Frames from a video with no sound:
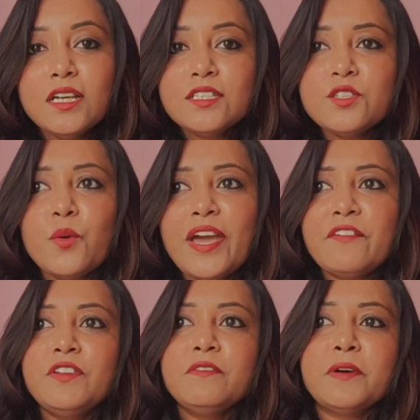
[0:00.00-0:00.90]
So
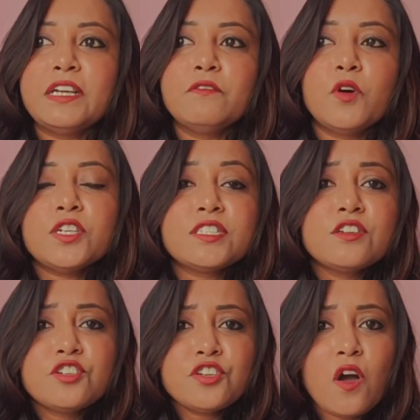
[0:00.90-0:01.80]
everyone was
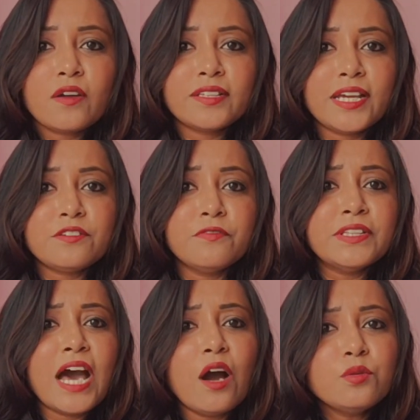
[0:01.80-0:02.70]
shocked that
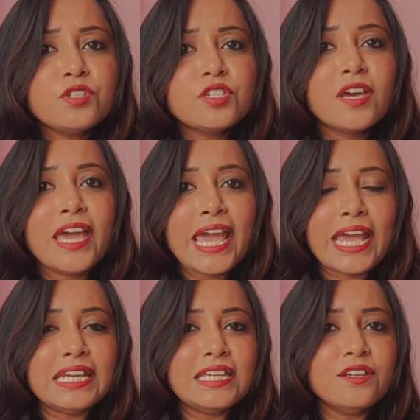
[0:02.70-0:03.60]
without
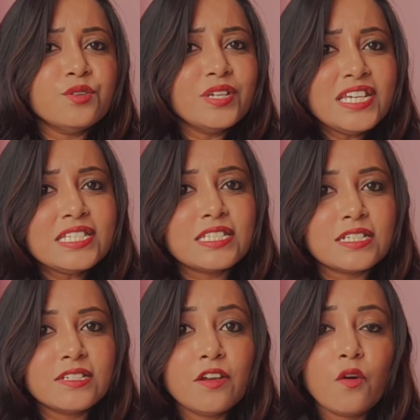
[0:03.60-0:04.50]
any
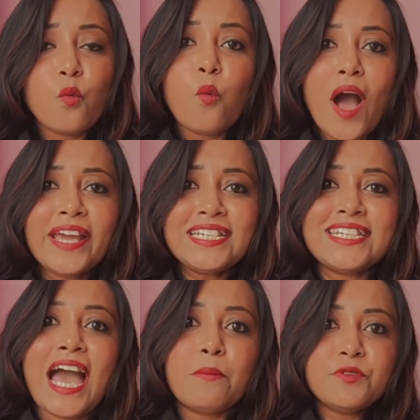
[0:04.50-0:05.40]
reason, why
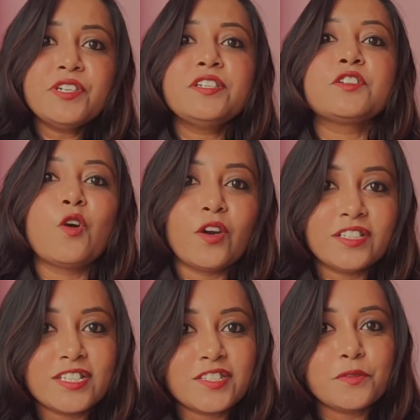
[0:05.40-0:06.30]
tamarind got
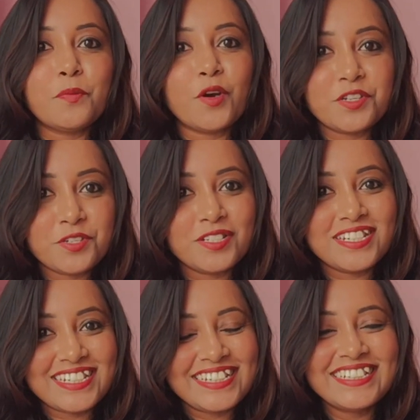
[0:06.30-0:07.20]
this
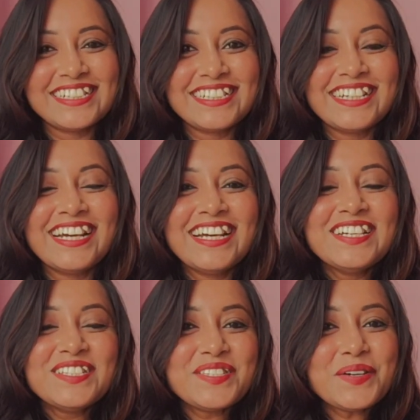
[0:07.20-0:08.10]
opportunity?
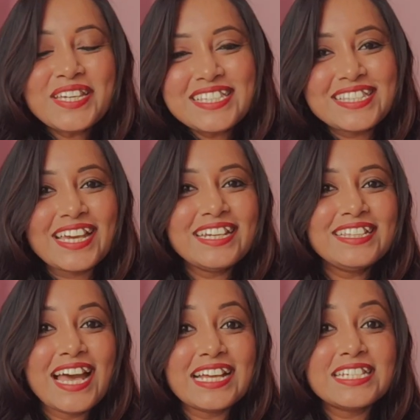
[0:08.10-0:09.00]
So he said
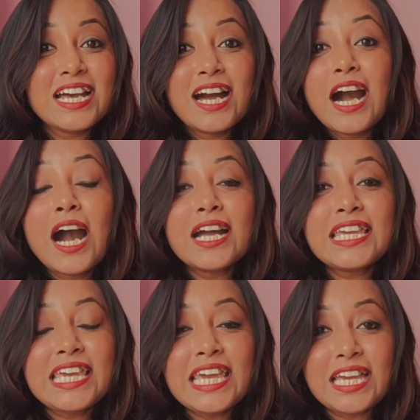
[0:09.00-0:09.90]
that a
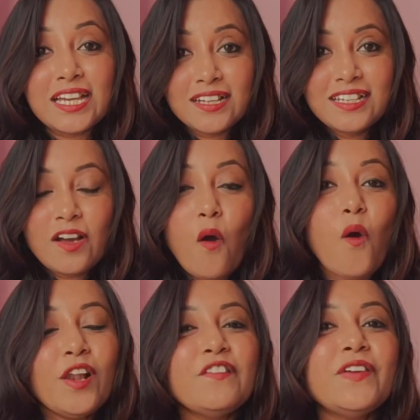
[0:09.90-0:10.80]
king
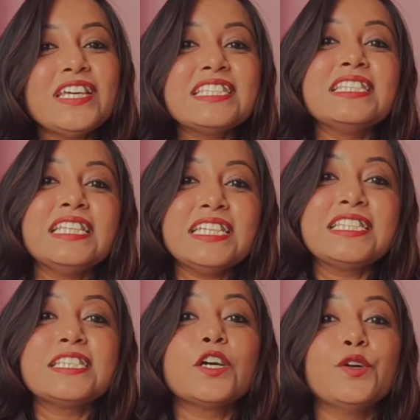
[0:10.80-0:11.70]
always
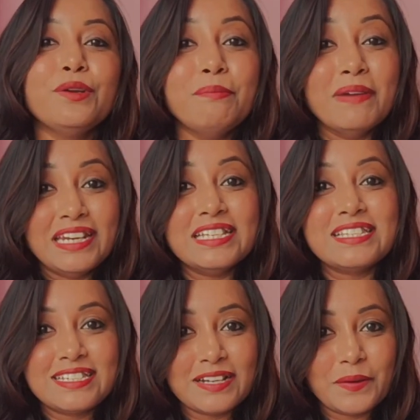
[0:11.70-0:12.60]
needs a good
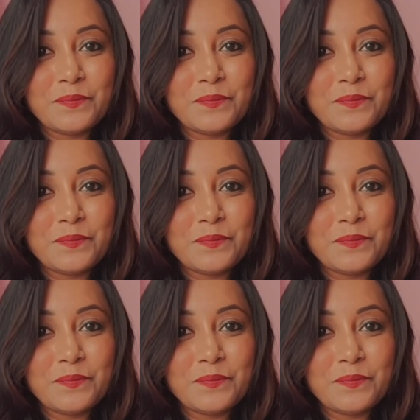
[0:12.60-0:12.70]
minister